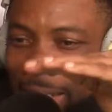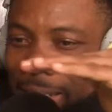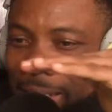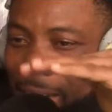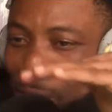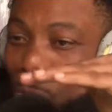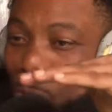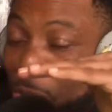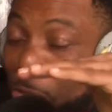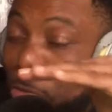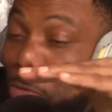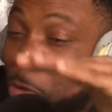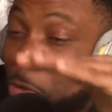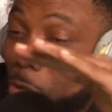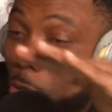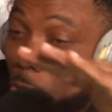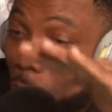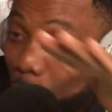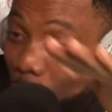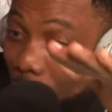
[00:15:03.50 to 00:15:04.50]
then they are looking for
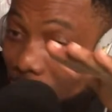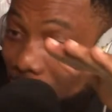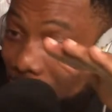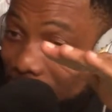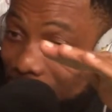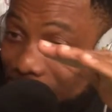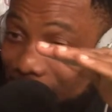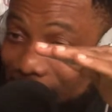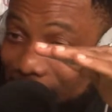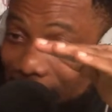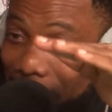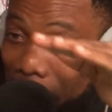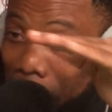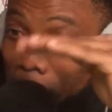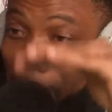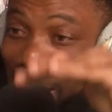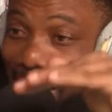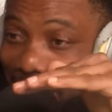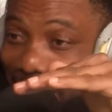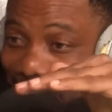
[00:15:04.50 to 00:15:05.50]
someone, a
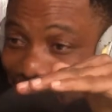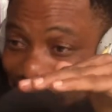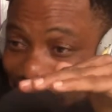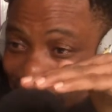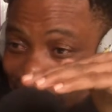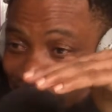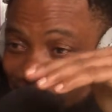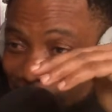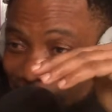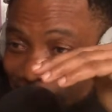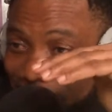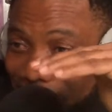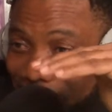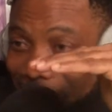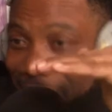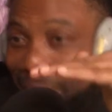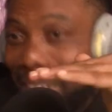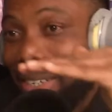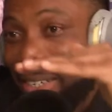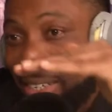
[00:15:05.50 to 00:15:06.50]
man,
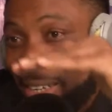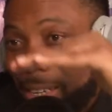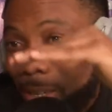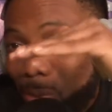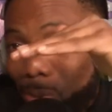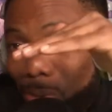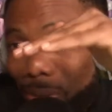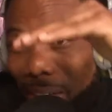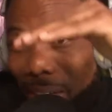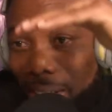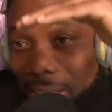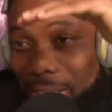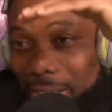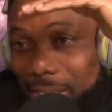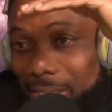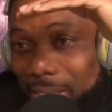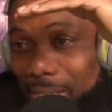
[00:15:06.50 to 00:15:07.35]
that can get to that